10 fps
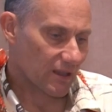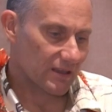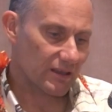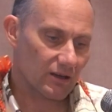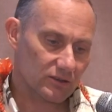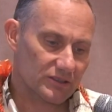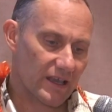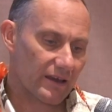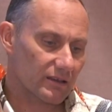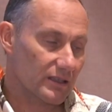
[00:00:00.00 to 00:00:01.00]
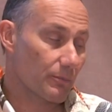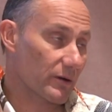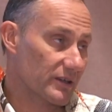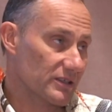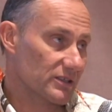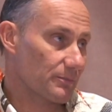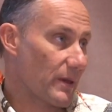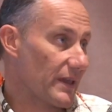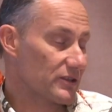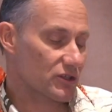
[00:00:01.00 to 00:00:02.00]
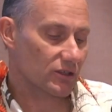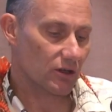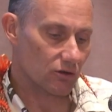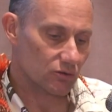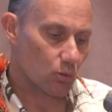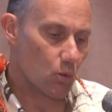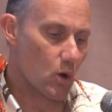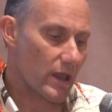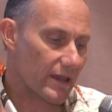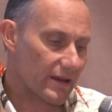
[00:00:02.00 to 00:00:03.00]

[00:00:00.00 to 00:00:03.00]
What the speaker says: You know, sadly, the participation goes way